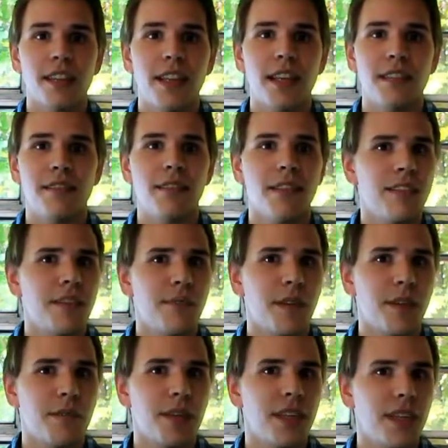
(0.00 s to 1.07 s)
That doesn't
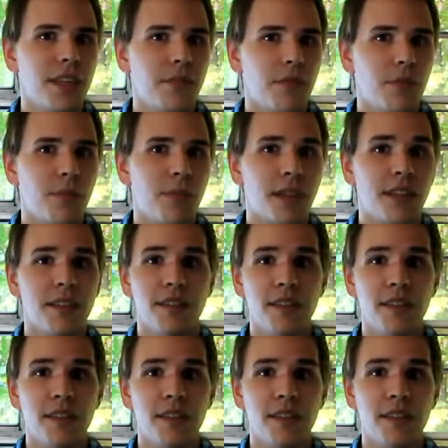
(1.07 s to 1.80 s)
make me evil, but it